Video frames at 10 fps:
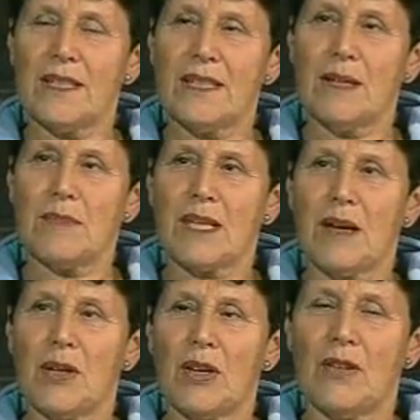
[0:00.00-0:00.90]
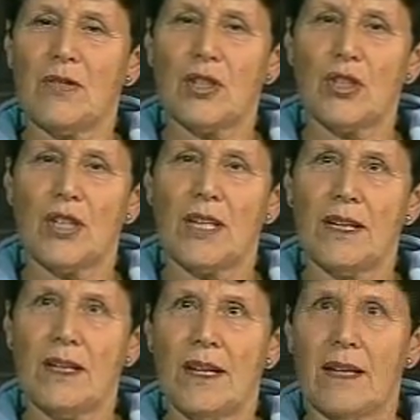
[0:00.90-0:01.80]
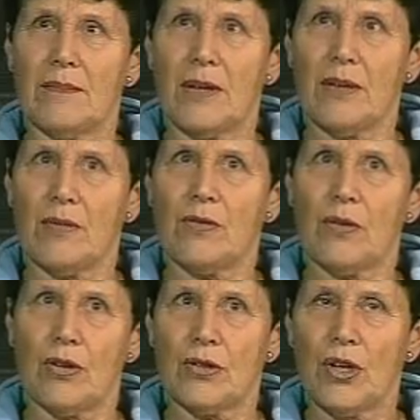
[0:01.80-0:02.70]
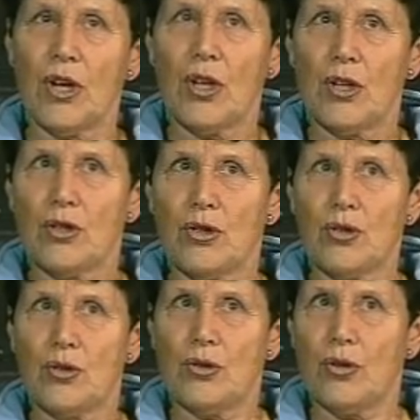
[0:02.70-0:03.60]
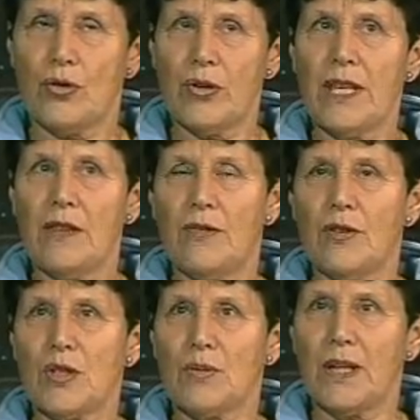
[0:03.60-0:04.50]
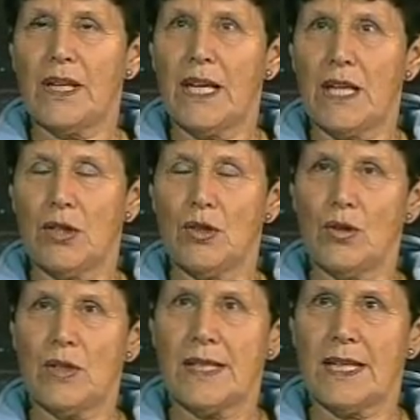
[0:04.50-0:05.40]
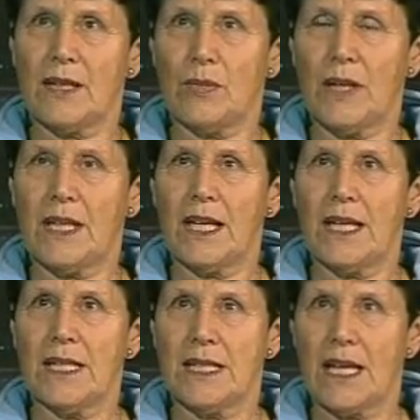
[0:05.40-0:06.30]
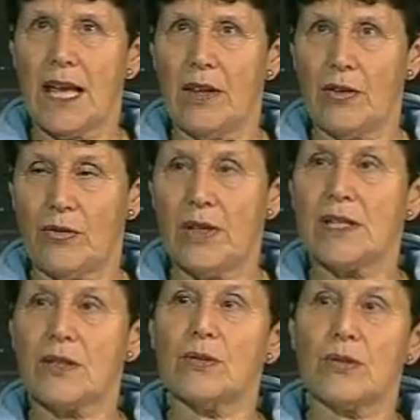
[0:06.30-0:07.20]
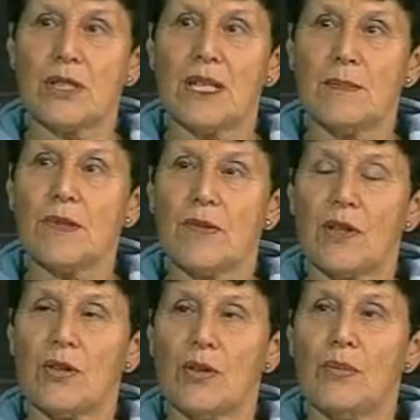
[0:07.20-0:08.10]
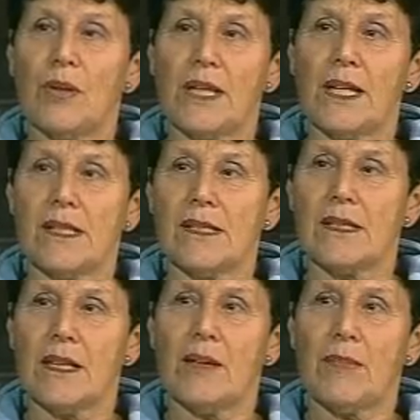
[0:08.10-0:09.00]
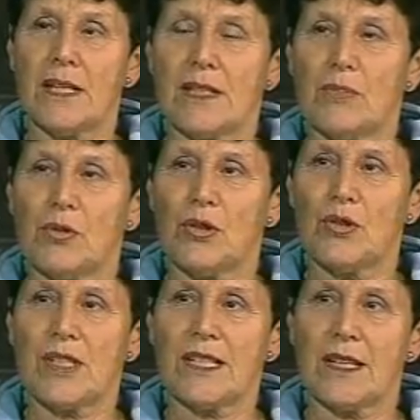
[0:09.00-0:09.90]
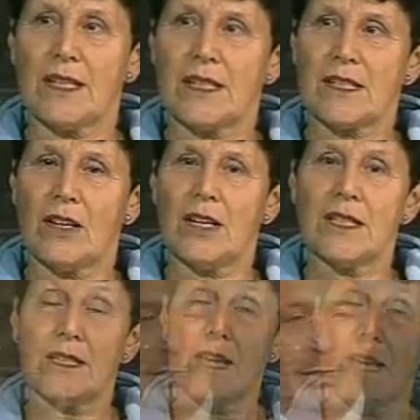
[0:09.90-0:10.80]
teams coming over this year. I think we've got 3 the first weekend, 2 the second weekend and 3 schools teams for the third weekend. So that makes it more interesting and exciting.